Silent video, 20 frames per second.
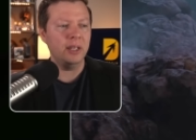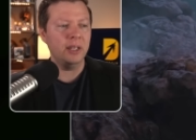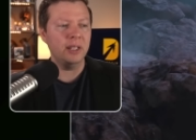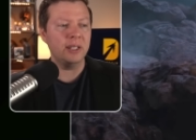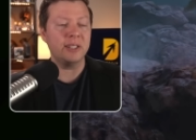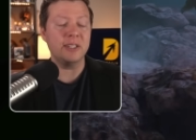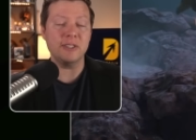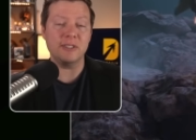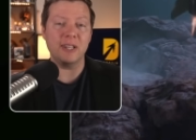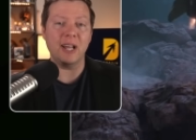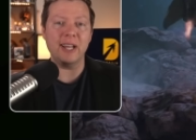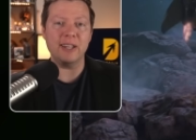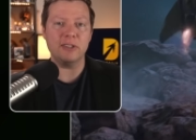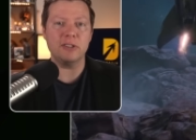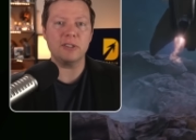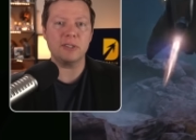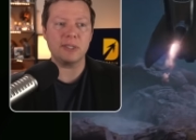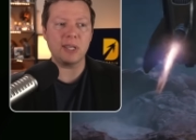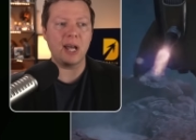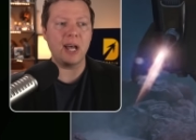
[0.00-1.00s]
design
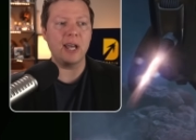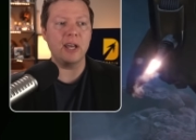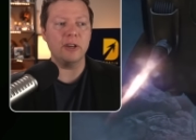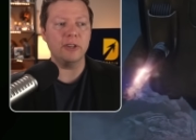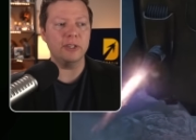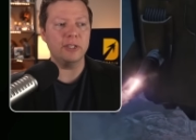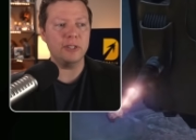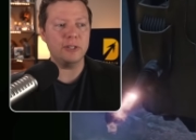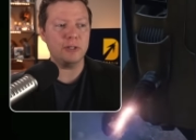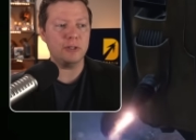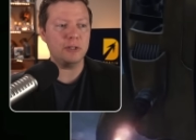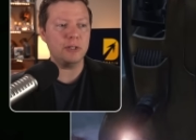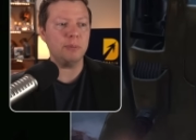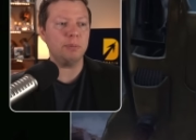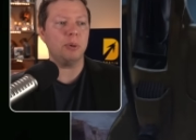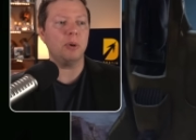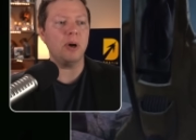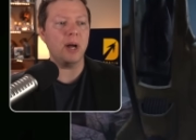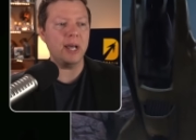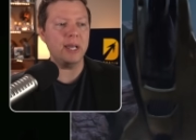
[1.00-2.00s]
style. This is the
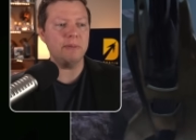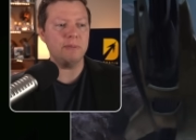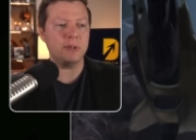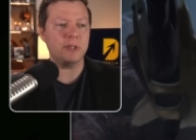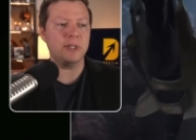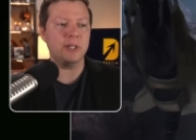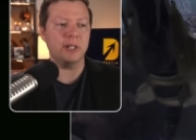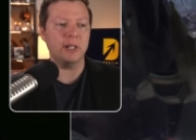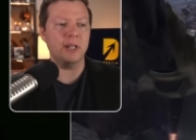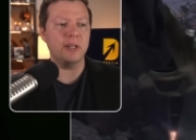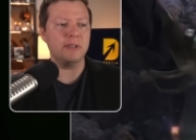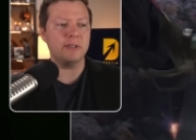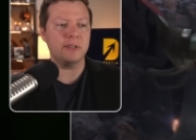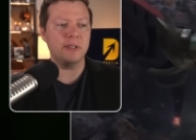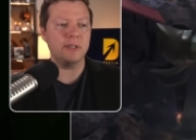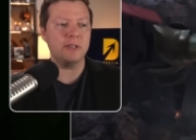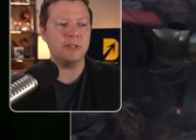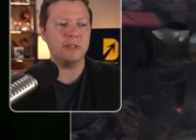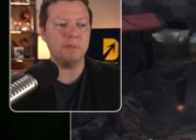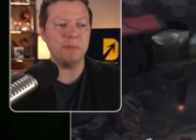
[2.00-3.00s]
Prime series.
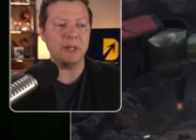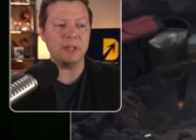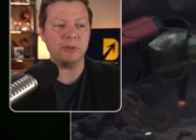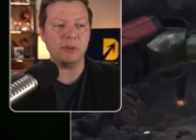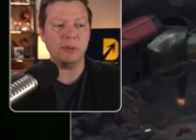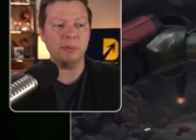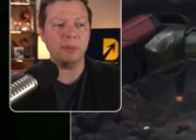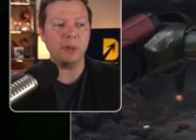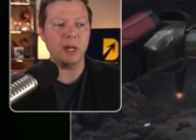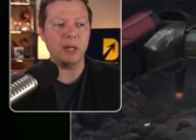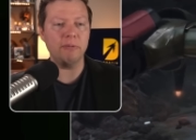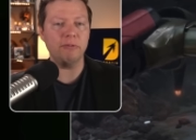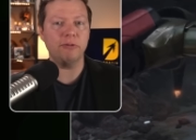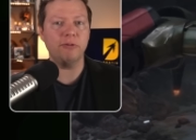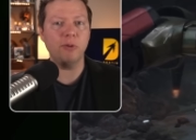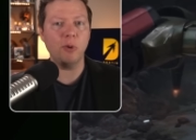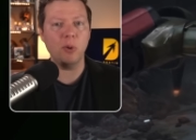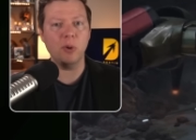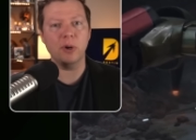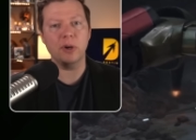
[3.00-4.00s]
This is Metroid Prime
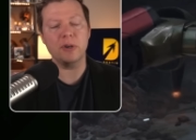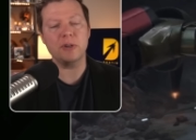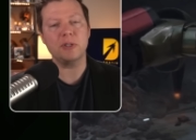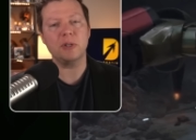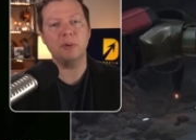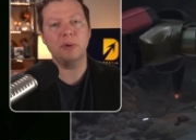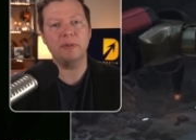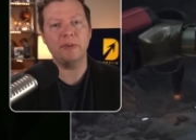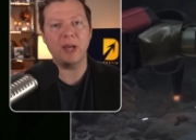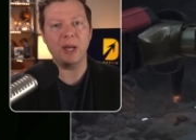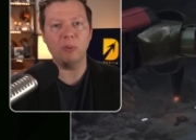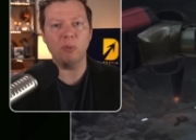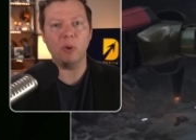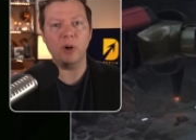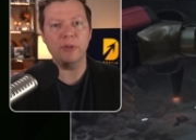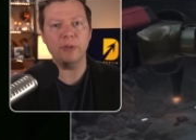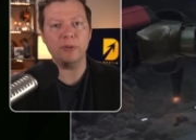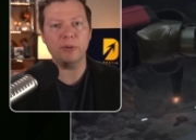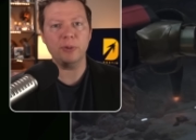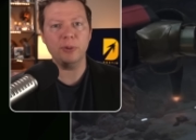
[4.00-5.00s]
4. So we've had
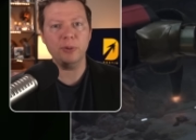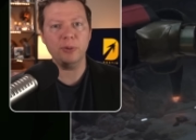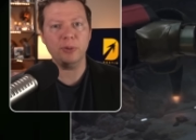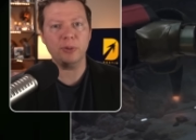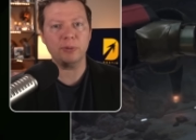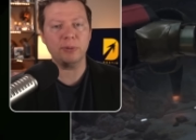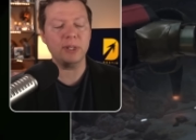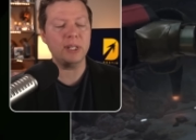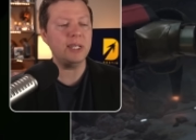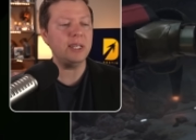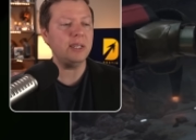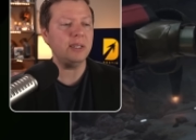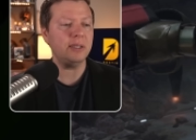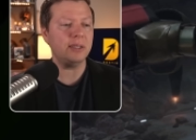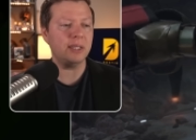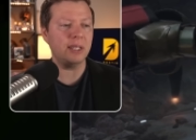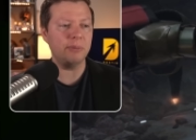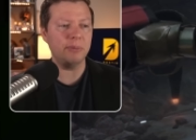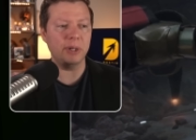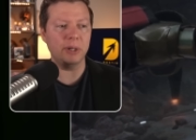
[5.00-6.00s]
1 through 3.
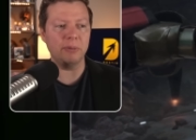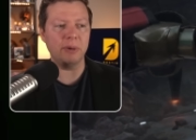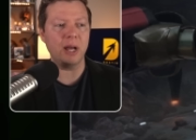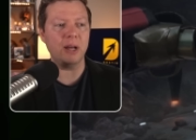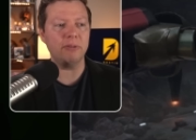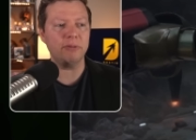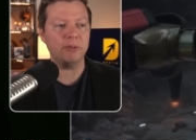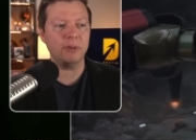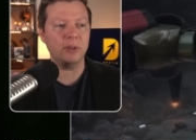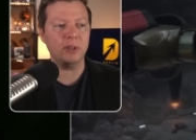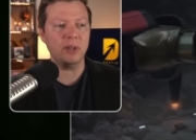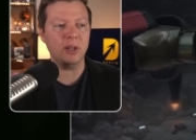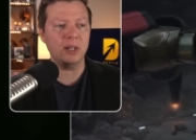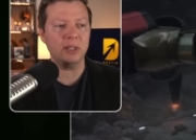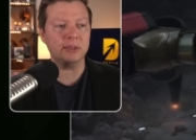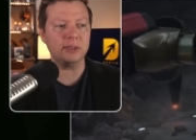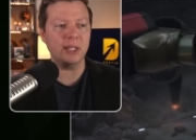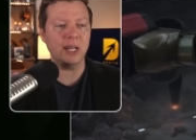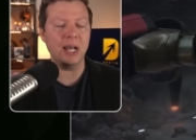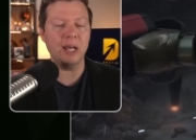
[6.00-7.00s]
They've been around for a
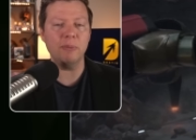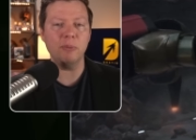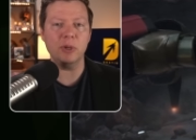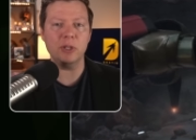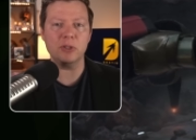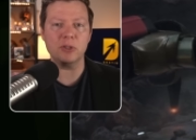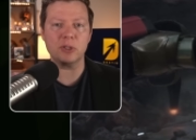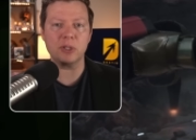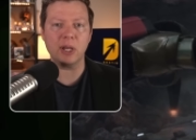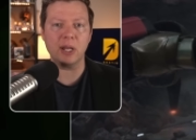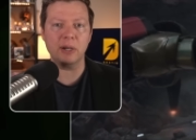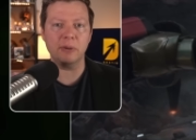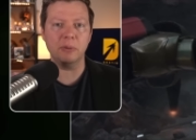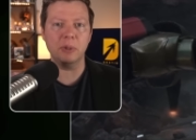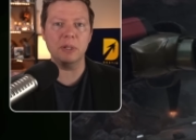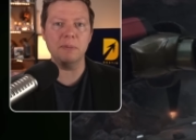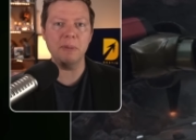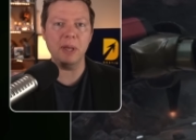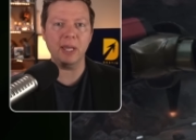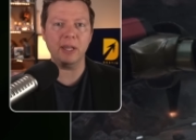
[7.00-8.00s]
long time. We just got a
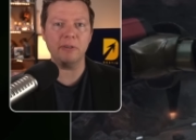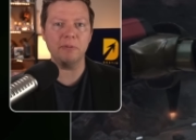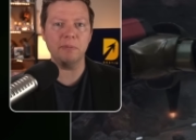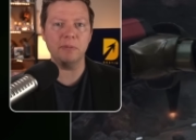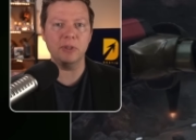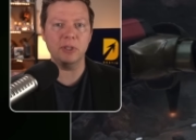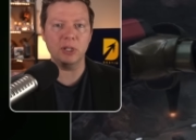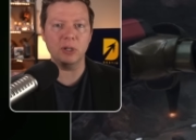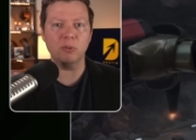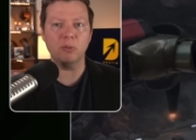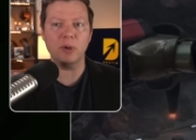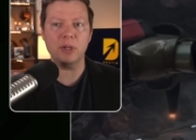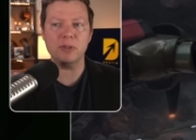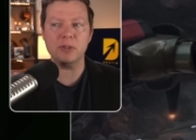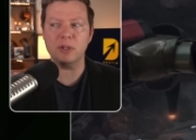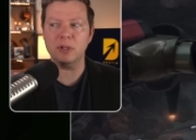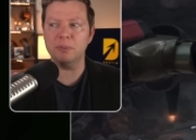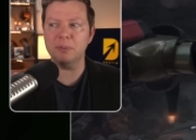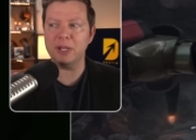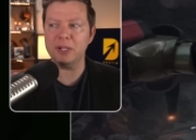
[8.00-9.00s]
remake of the
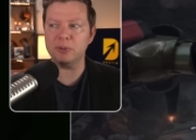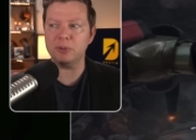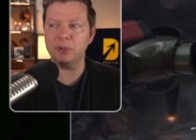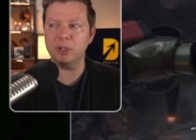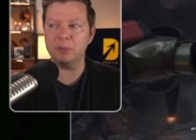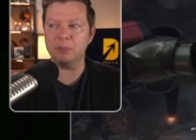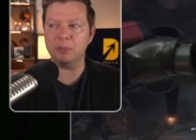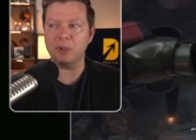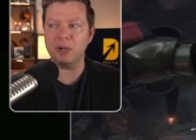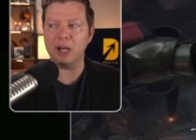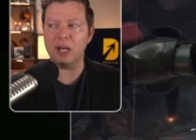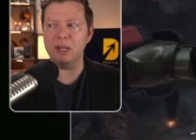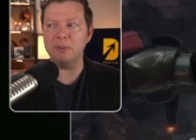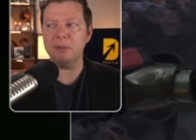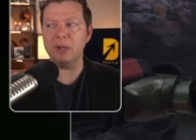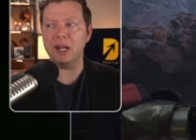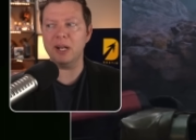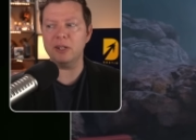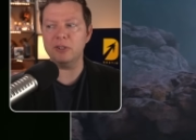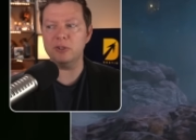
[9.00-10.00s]
original Metroid Prime,
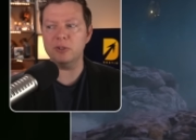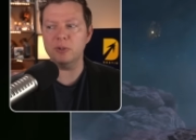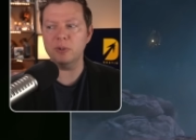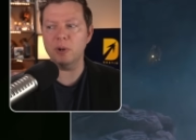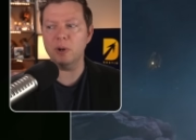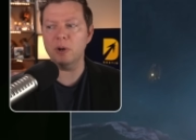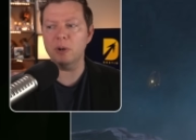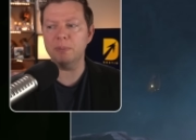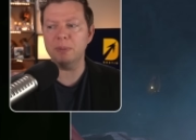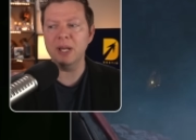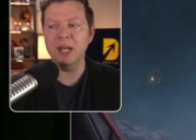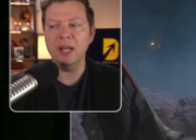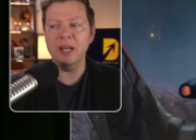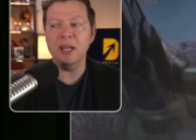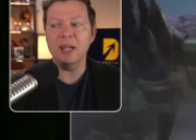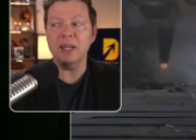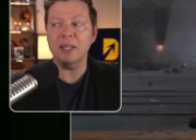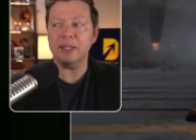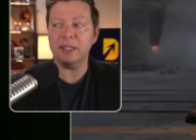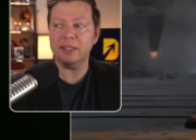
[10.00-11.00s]
and I do hope
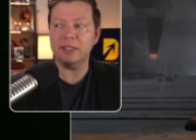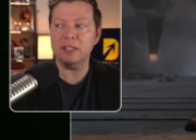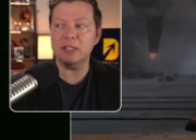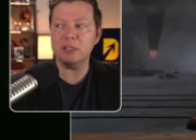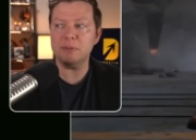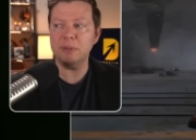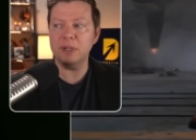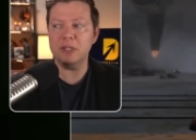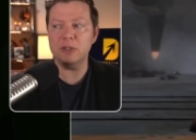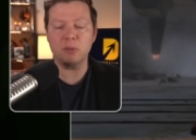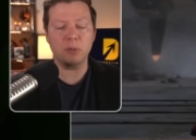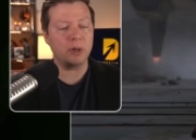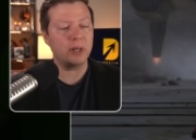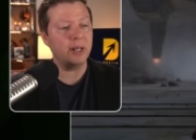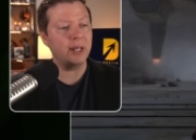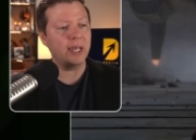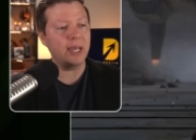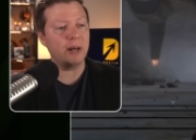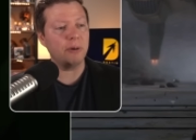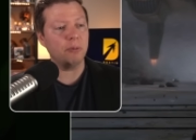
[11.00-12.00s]
that this means we're going
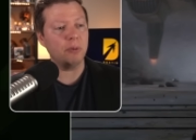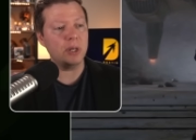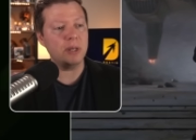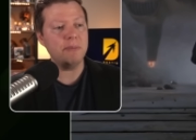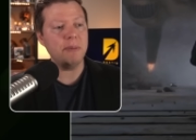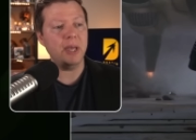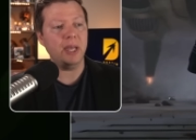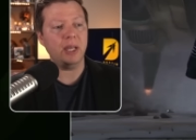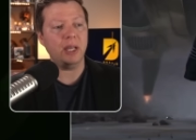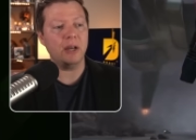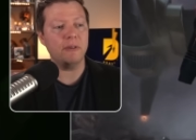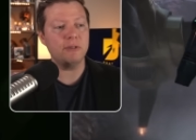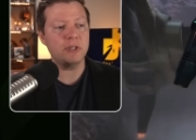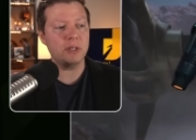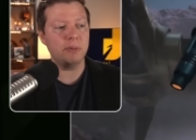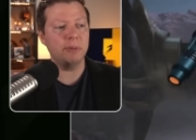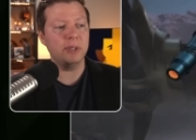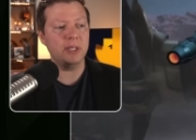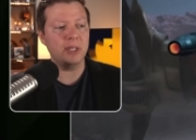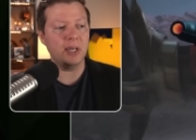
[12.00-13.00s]
to get a remake of
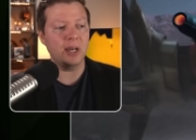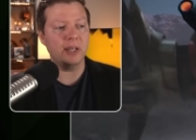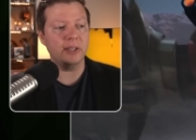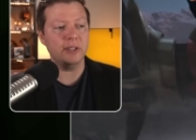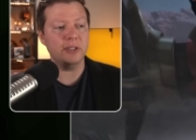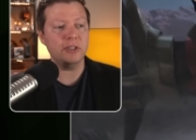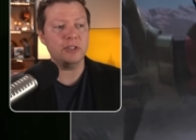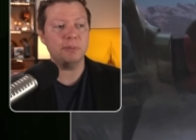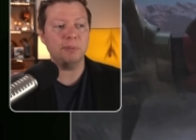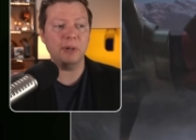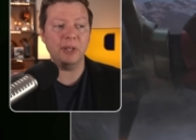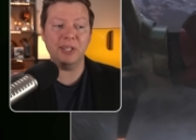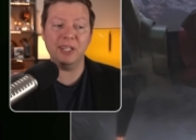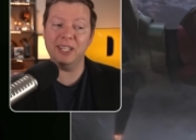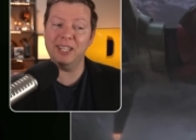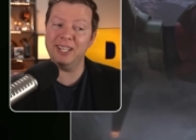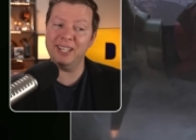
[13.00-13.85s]
some of the others, but